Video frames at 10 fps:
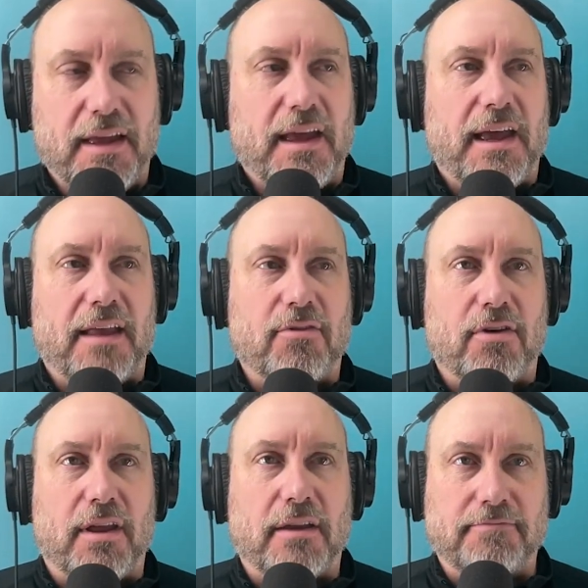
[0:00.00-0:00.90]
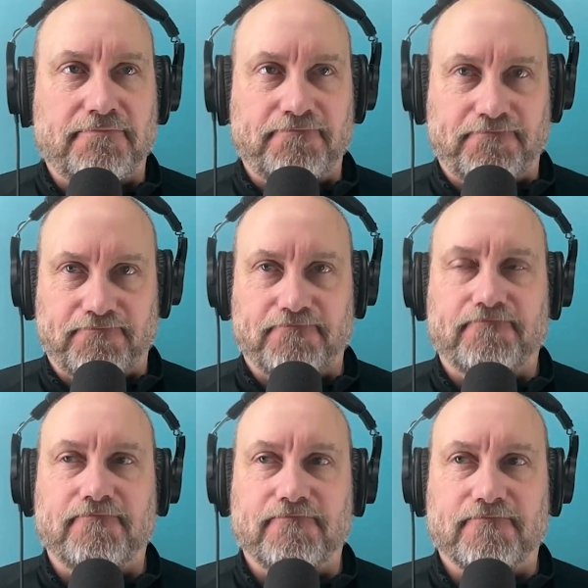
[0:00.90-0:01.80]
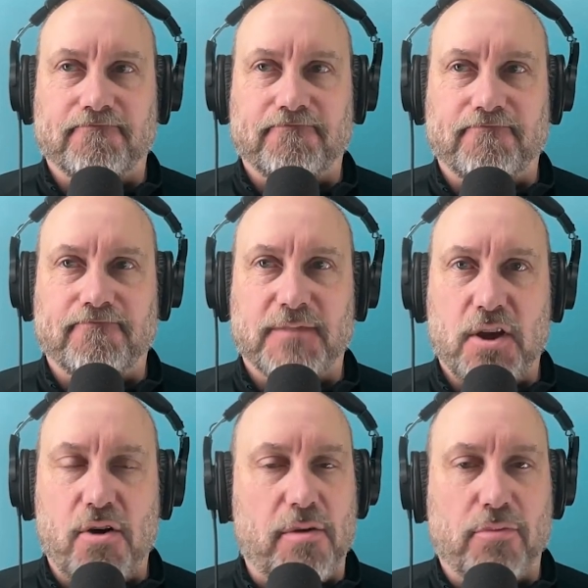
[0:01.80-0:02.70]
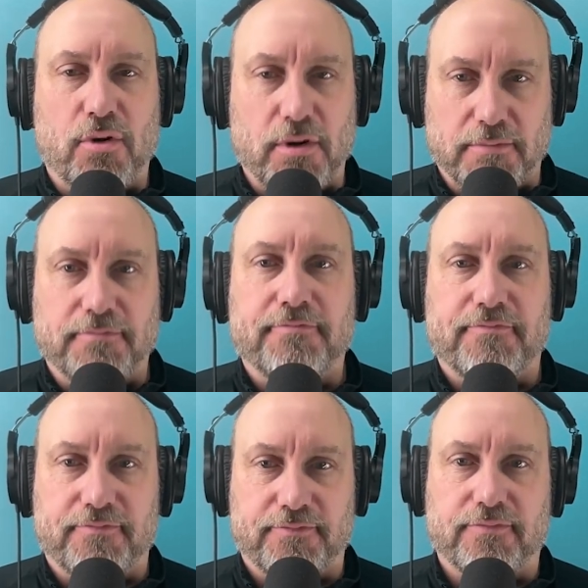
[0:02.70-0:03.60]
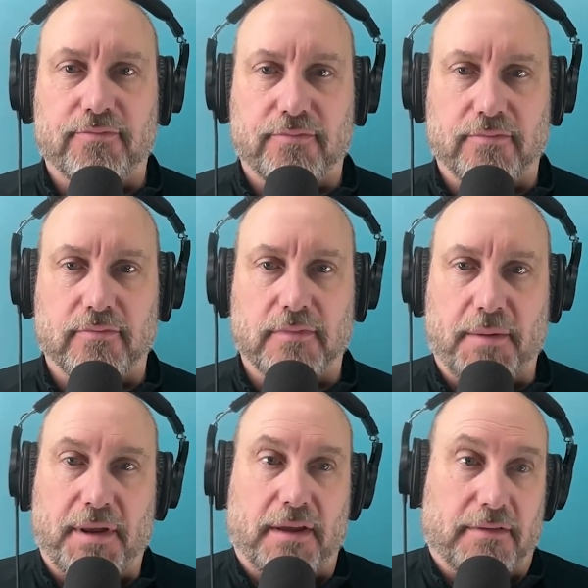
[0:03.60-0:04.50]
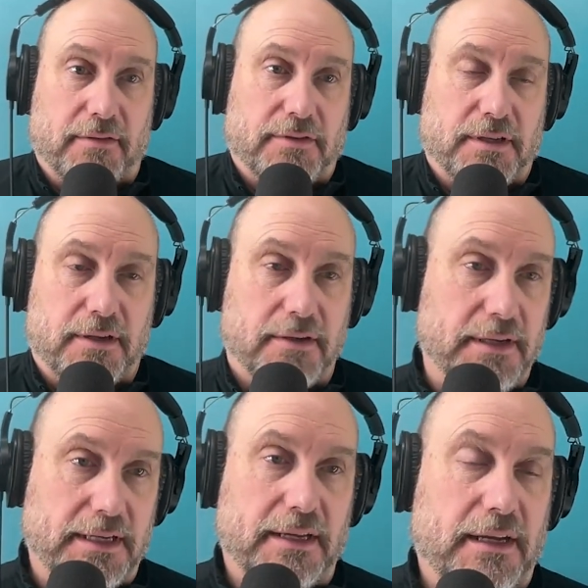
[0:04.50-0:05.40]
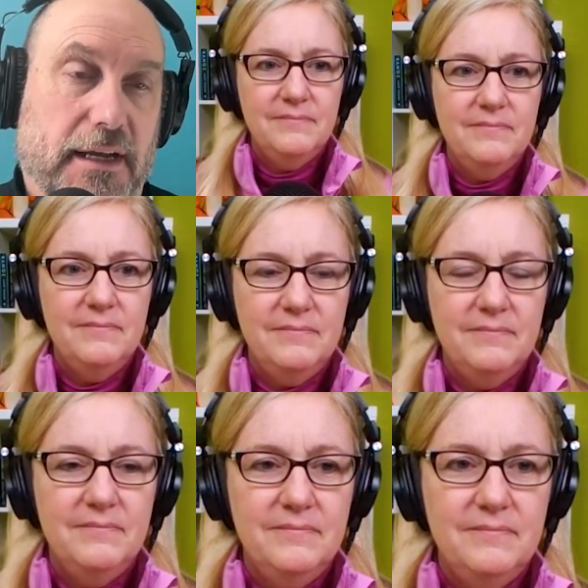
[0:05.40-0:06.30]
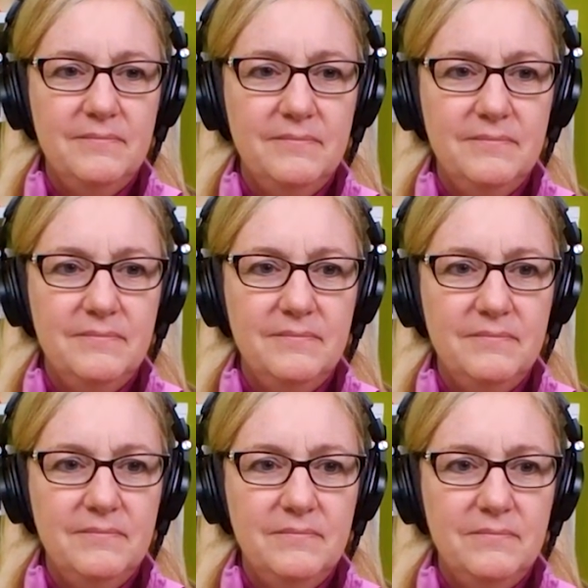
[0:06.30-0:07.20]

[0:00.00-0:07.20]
And I'll go like, no, I'm bored. I mean, it was not a joke. It was a reality.